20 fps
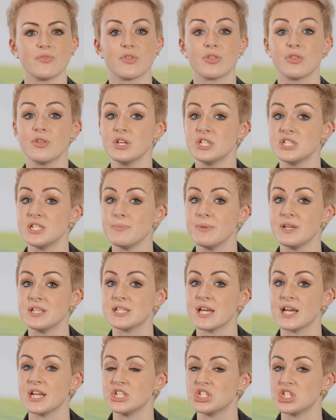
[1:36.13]
of a 30
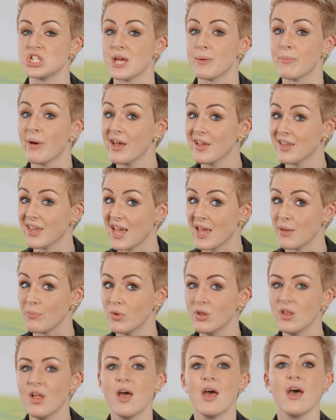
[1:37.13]
metre HDMI
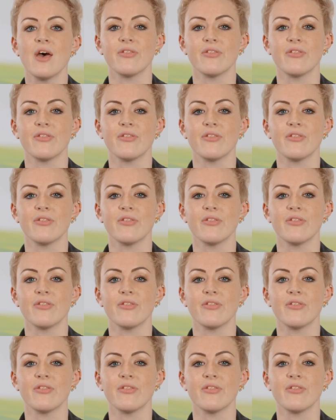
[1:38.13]
cable,